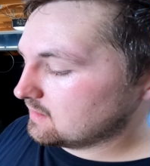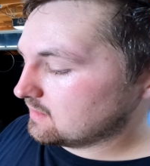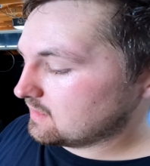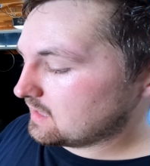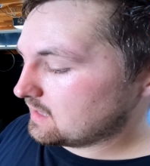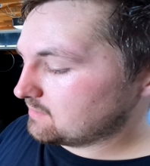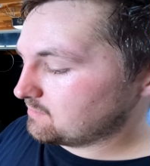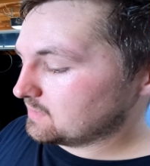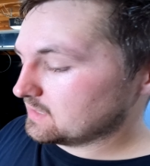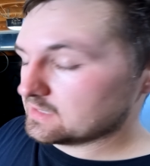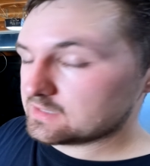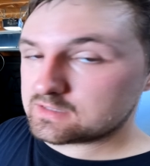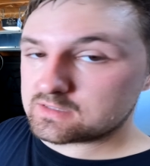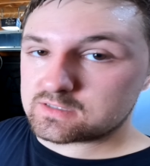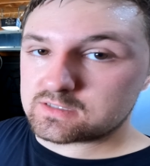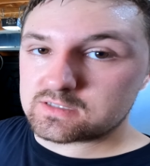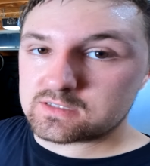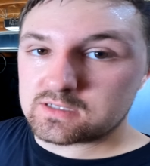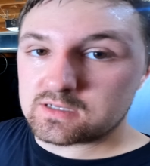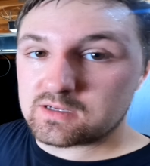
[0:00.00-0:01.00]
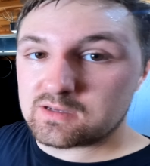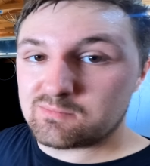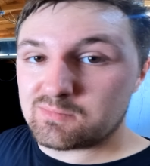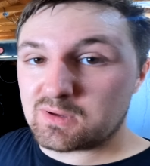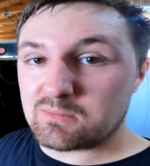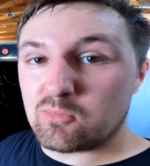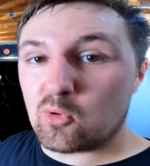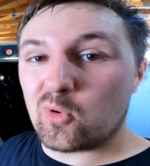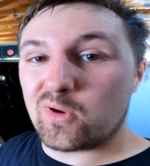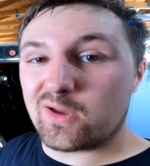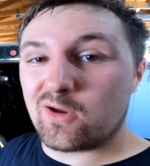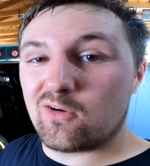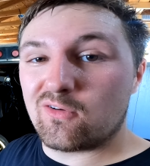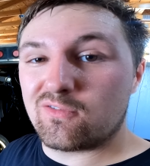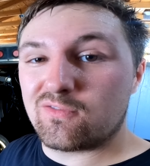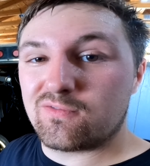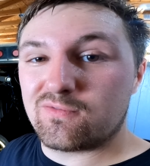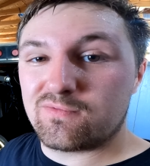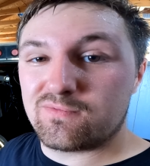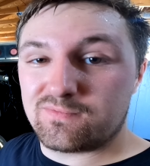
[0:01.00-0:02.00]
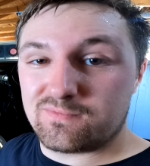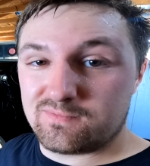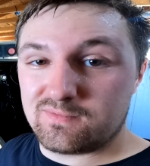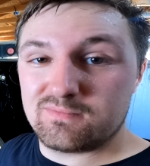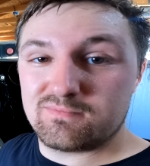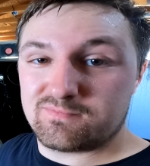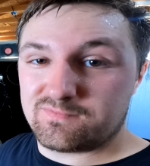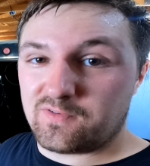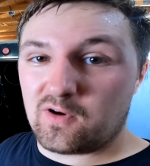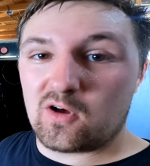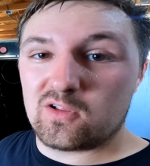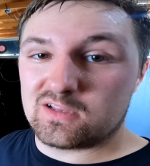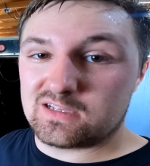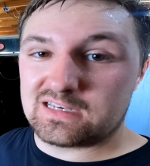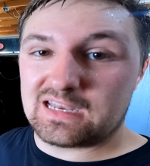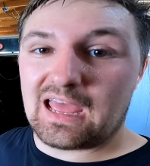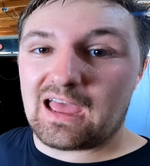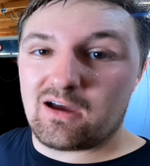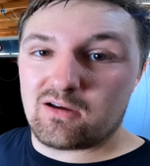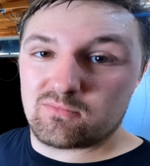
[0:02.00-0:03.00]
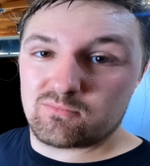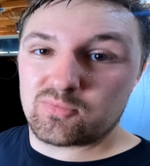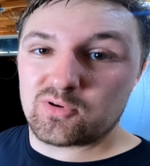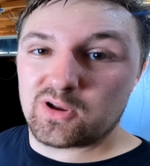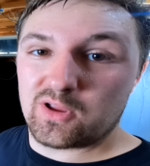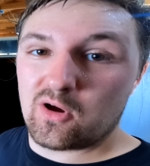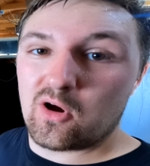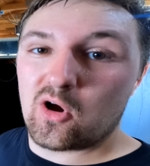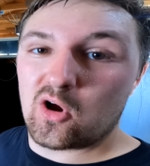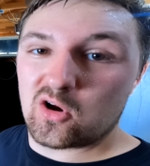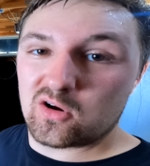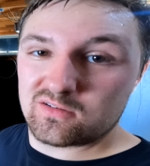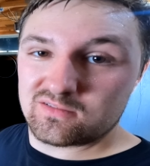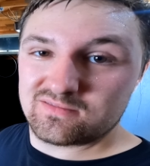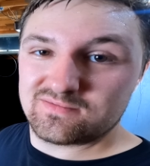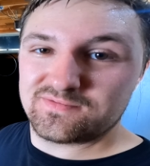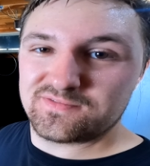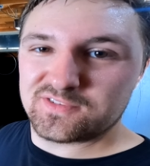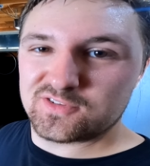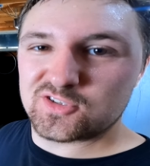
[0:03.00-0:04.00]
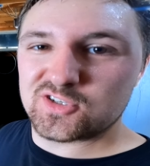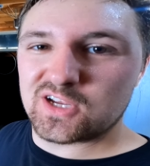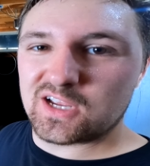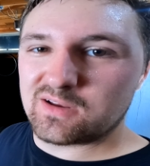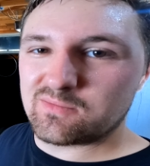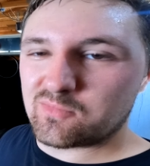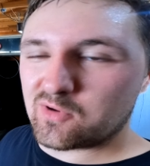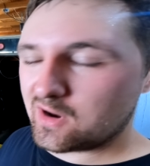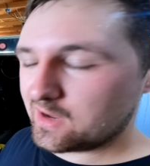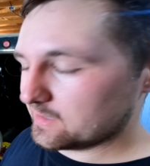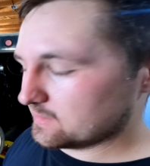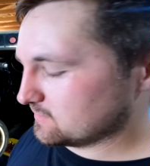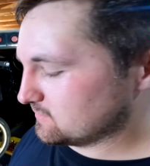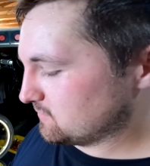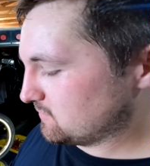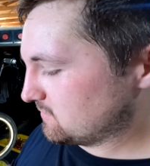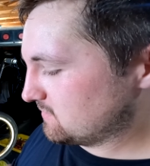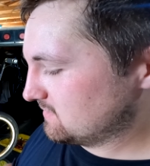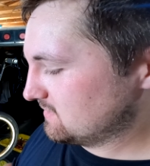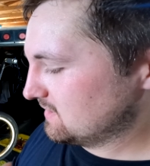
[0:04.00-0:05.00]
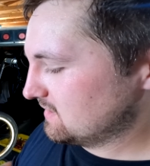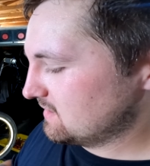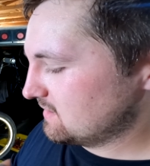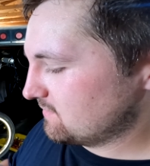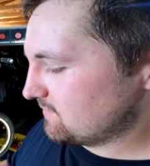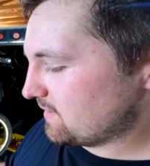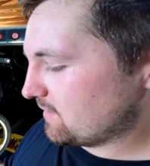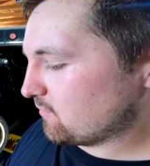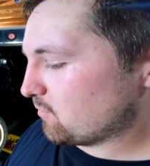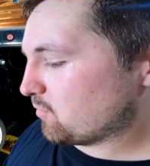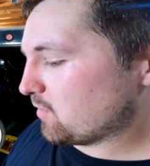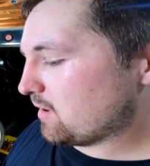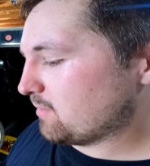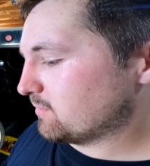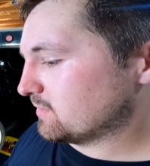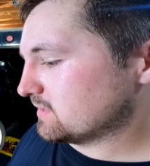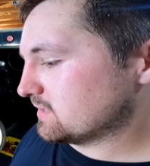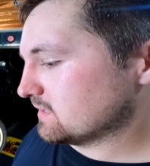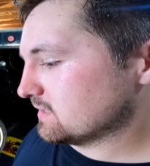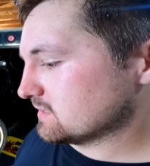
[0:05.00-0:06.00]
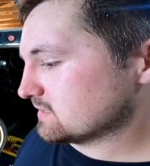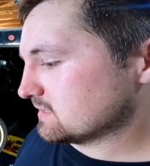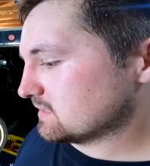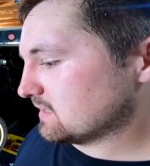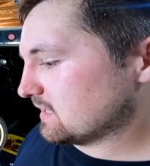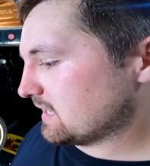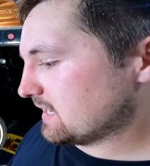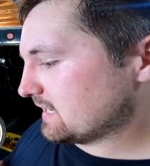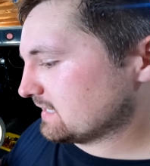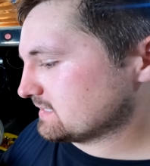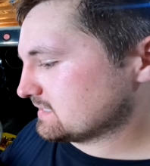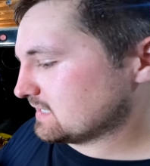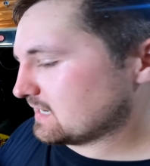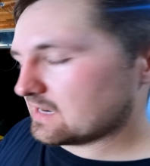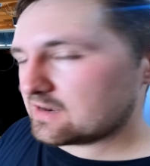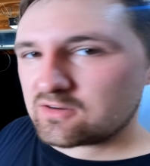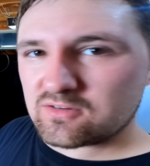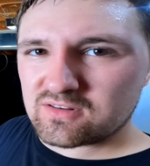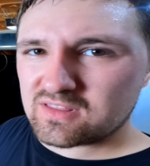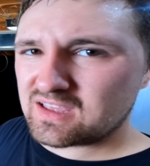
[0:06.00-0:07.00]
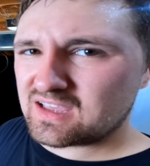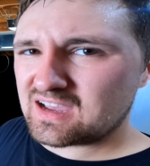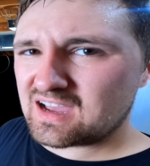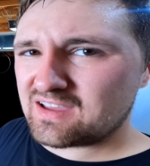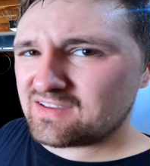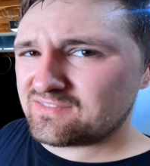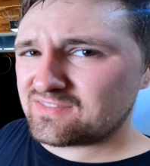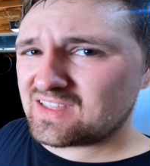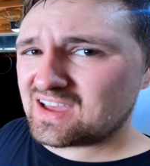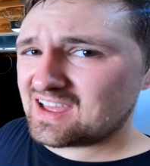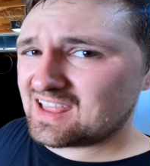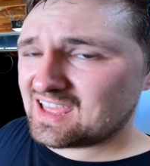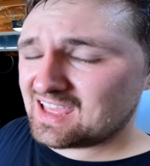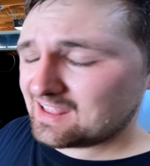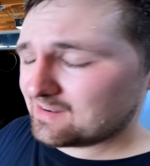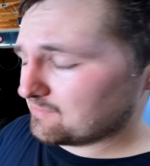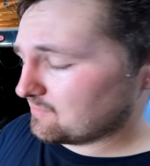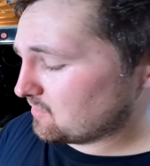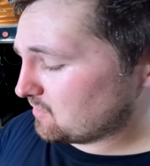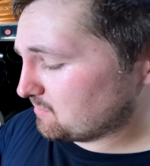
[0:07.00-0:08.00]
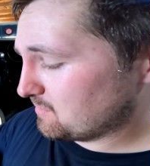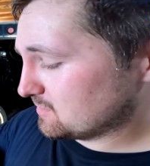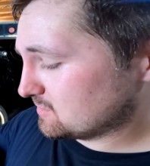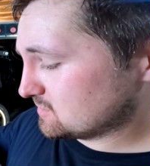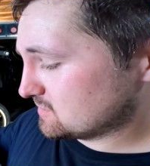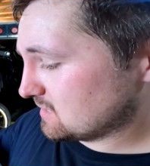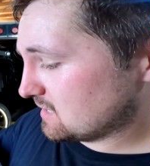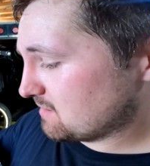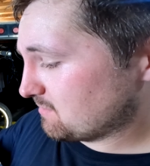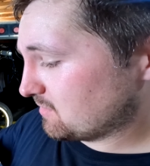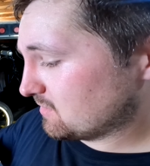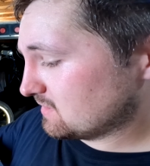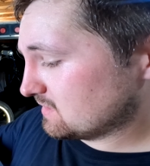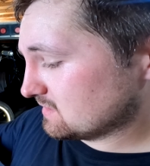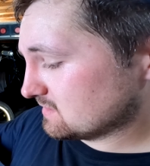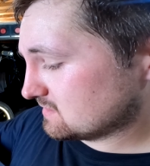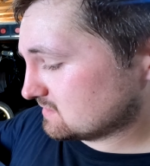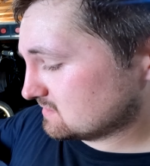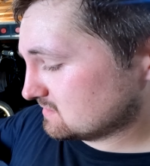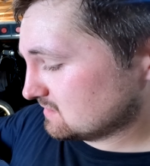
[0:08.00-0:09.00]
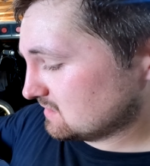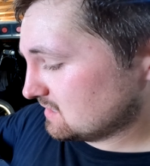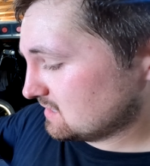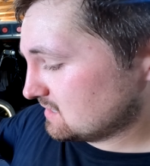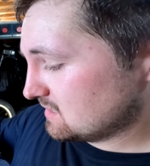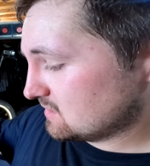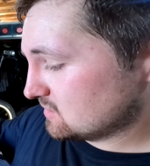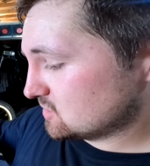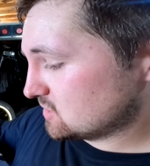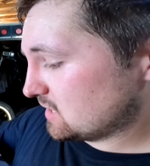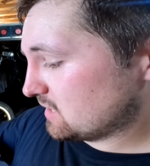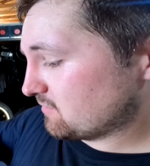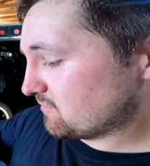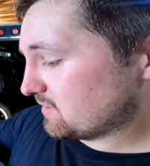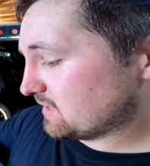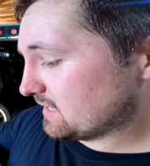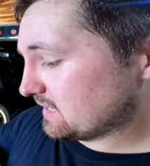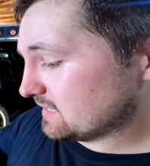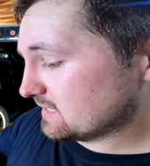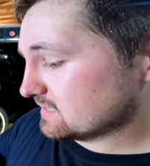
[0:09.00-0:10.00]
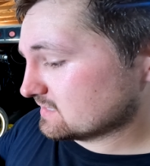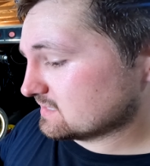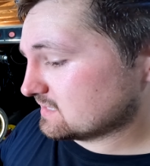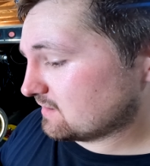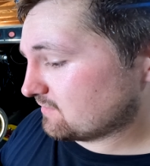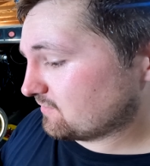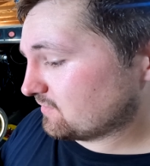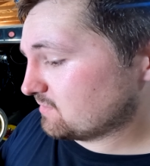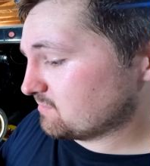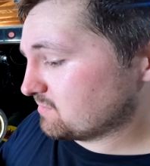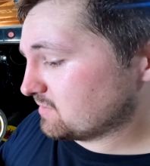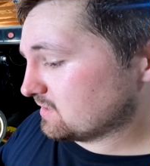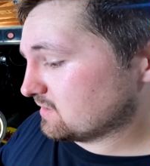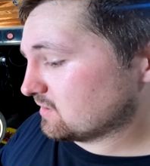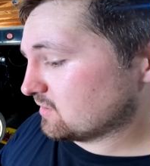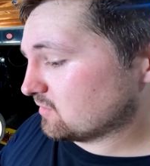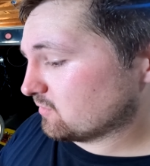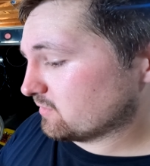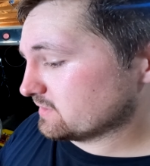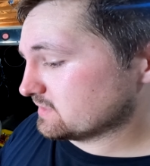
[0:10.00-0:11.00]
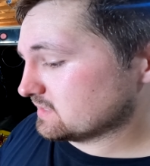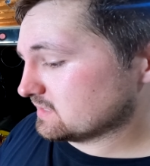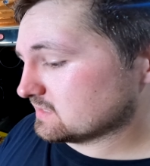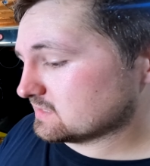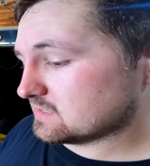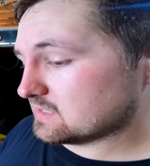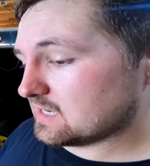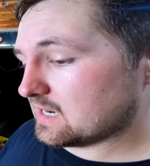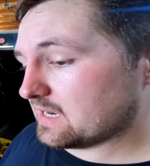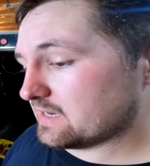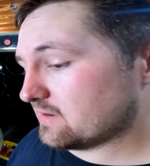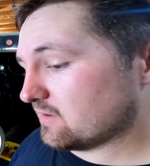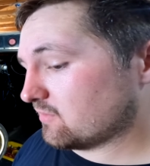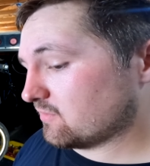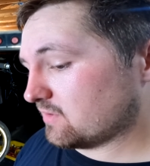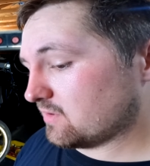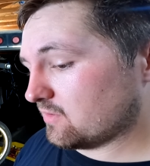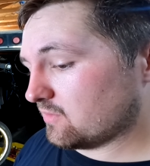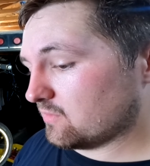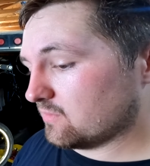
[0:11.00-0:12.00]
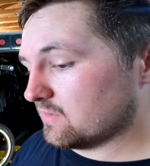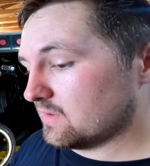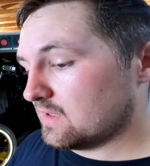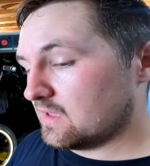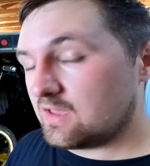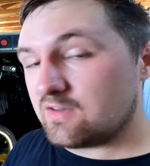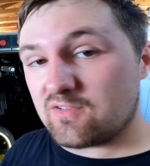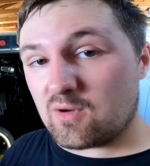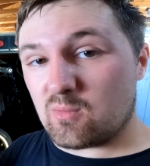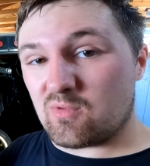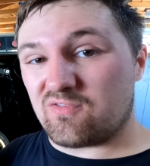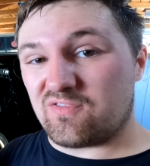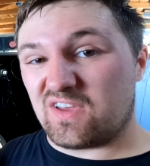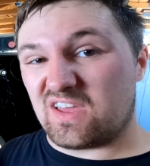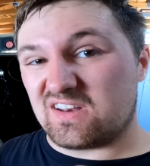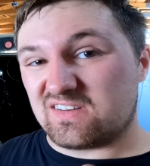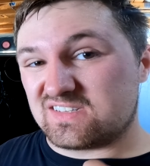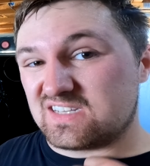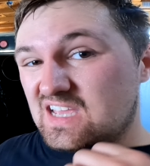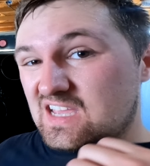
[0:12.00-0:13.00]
that means big boy go falling down pretty hard if the chain breaks or if I have a problem with this. And like I said, I have not had very much time on this chain ring, and it has definitely been the noisiest. And I don't know if I'm a fan of